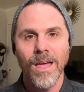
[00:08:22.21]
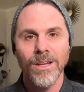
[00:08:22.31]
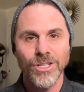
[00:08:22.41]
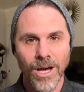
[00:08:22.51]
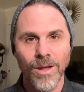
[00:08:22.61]

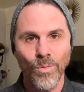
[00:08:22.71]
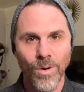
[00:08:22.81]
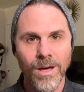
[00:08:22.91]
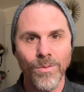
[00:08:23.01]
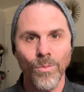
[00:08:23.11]
John
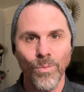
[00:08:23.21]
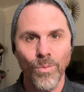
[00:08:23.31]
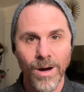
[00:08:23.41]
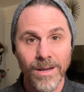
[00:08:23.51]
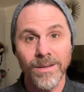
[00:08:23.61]

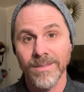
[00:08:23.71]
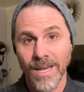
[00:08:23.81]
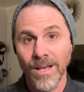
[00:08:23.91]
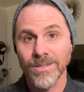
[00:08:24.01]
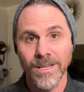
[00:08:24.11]
1:1
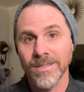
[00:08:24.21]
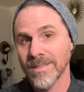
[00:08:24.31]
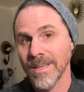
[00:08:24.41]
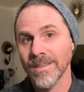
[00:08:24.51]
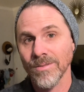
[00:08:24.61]
tells us
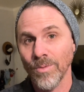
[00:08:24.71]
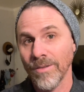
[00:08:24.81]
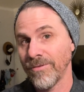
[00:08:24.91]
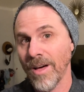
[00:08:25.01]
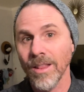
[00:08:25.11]
that
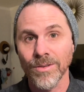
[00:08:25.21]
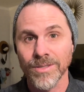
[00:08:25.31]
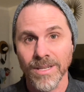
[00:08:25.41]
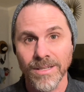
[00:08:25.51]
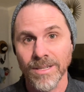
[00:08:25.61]
what
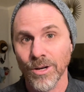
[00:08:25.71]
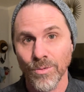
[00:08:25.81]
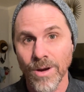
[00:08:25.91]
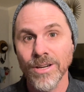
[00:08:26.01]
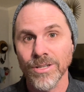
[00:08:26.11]
follows is a
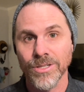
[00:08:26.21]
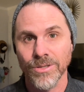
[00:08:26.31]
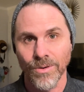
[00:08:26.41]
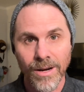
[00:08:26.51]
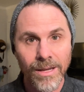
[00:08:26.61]
creation
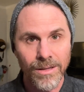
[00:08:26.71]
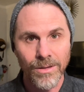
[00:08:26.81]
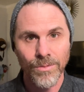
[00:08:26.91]
story